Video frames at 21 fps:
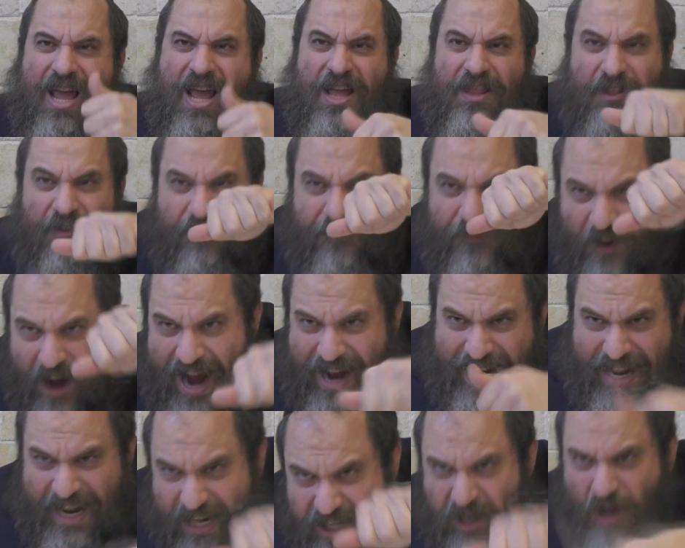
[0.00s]
the
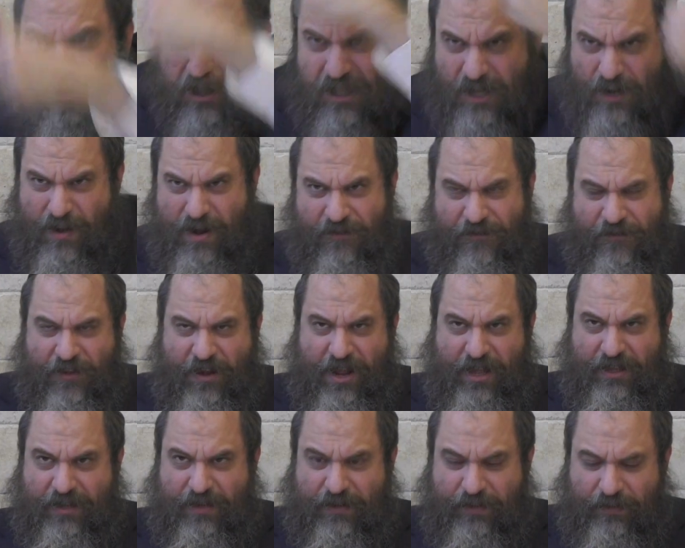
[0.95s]
finite is also
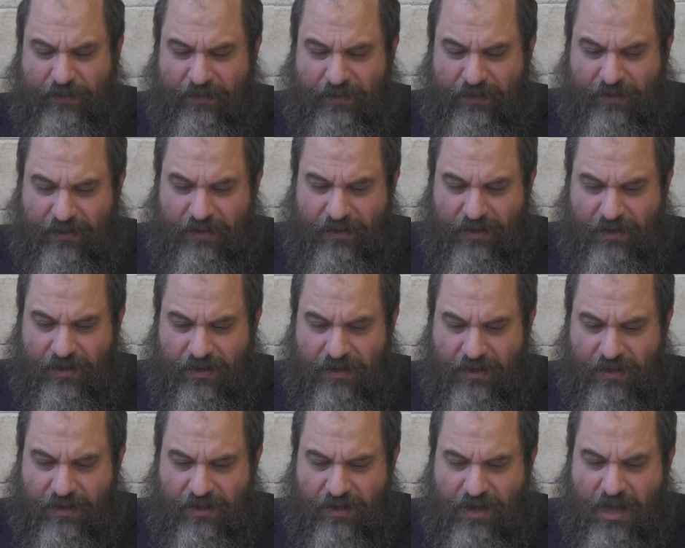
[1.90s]
infinite.
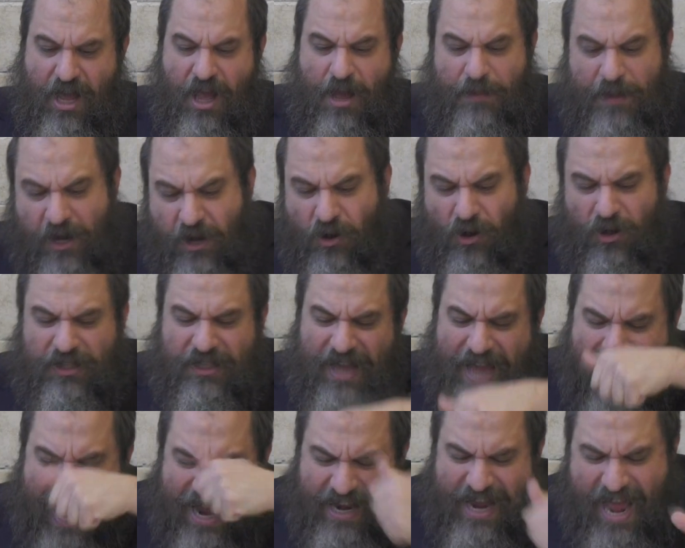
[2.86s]
Because
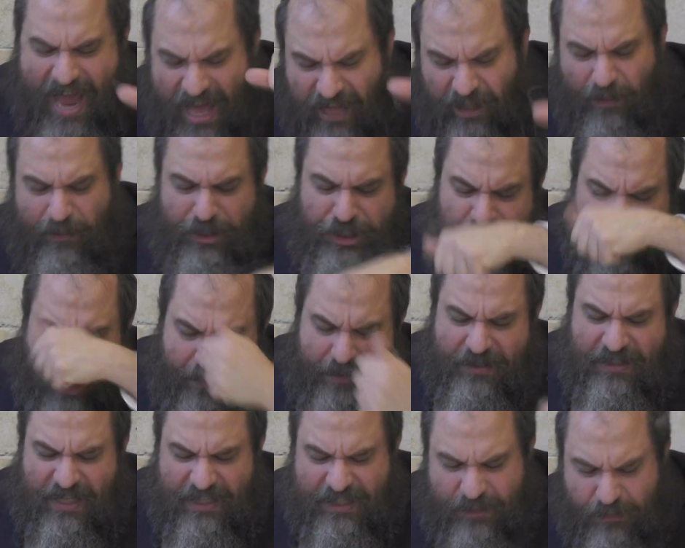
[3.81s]

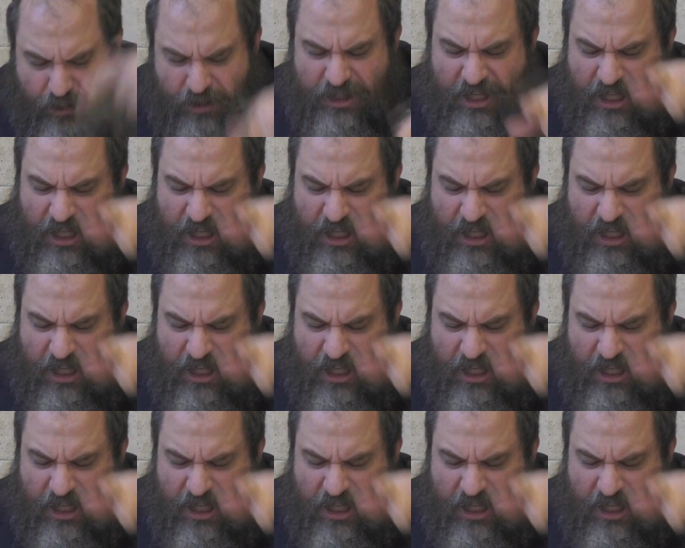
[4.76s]
it's